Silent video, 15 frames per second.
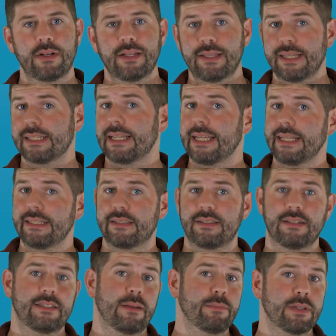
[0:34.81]
This leads
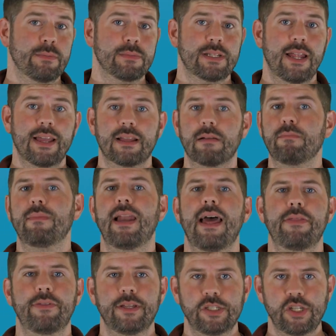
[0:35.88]
to symptoms like
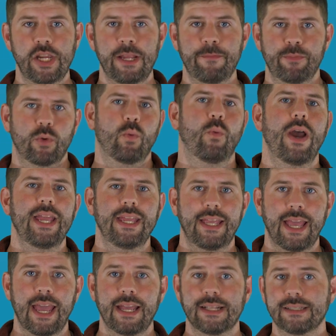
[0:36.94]
lethargy, weight
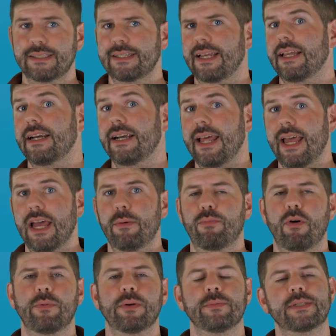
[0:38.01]
gain, skin and hair
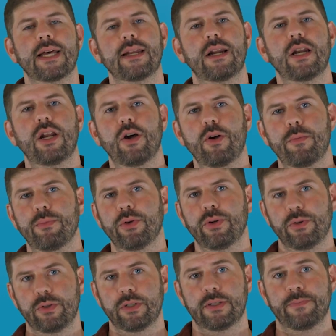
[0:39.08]
problems, and a low
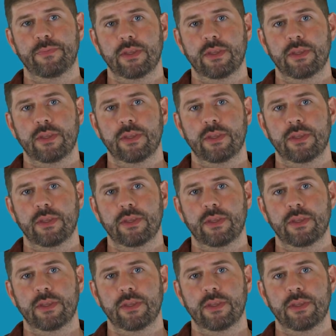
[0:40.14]
mood.